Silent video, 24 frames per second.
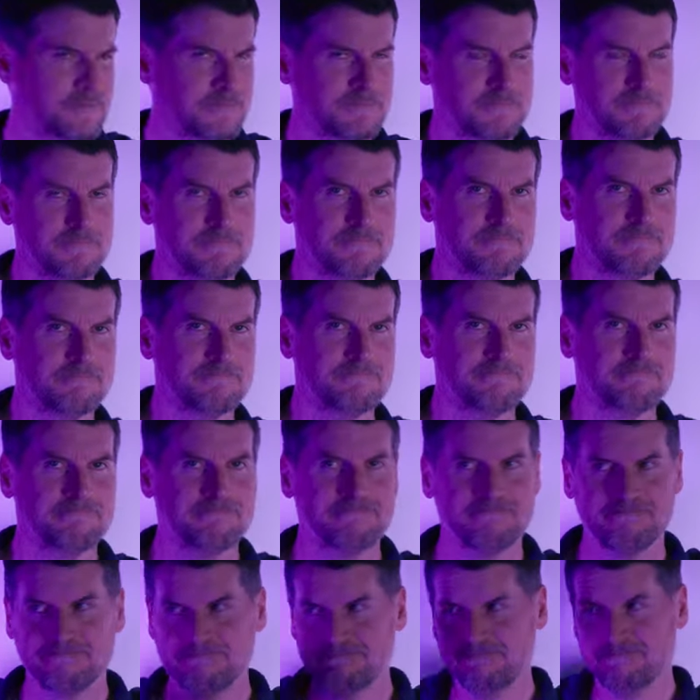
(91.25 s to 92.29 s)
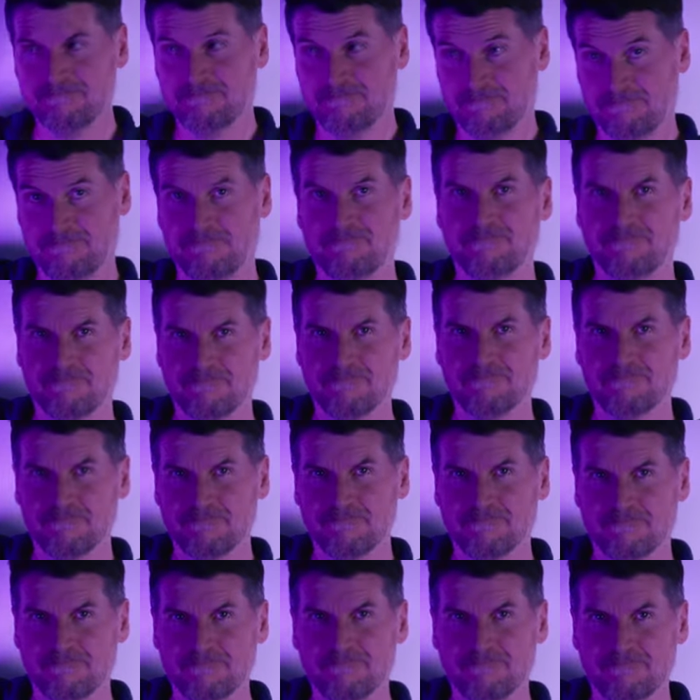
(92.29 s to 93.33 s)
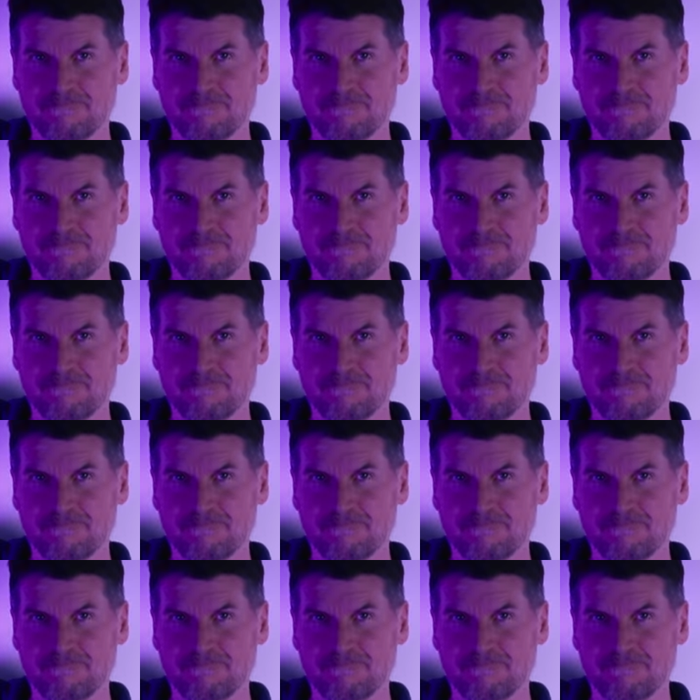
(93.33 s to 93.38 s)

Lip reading: version, the BN light, if you